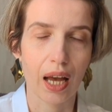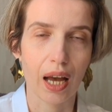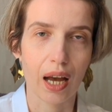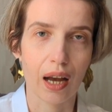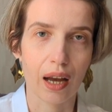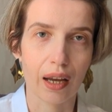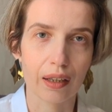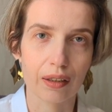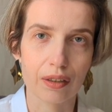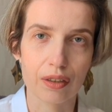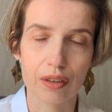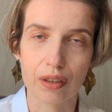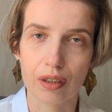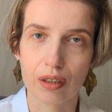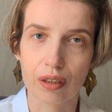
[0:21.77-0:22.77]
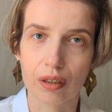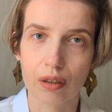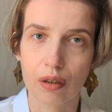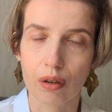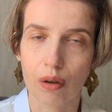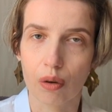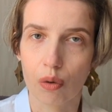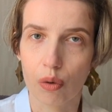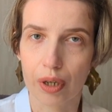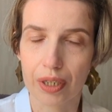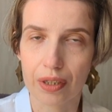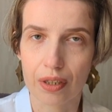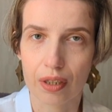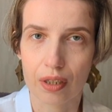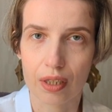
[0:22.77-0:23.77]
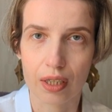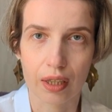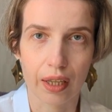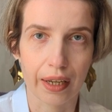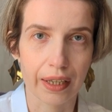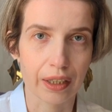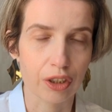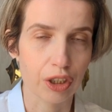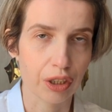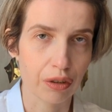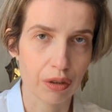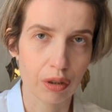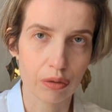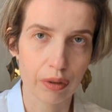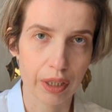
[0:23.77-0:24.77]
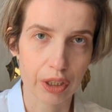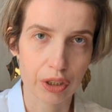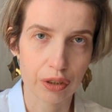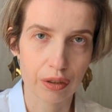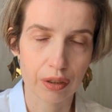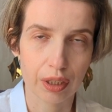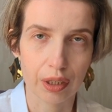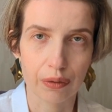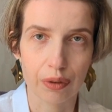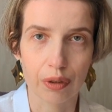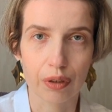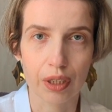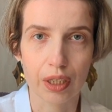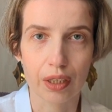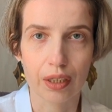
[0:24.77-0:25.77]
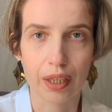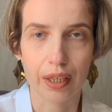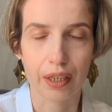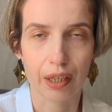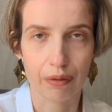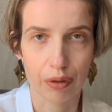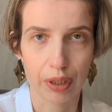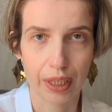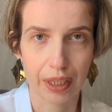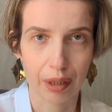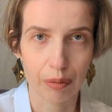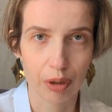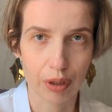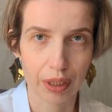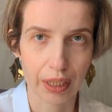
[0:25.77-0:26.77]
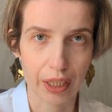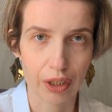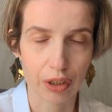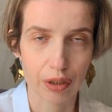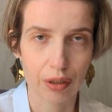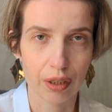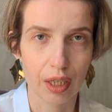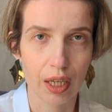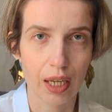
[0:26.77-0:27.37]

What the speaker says: and courses like General Russian if you need an everyday communication,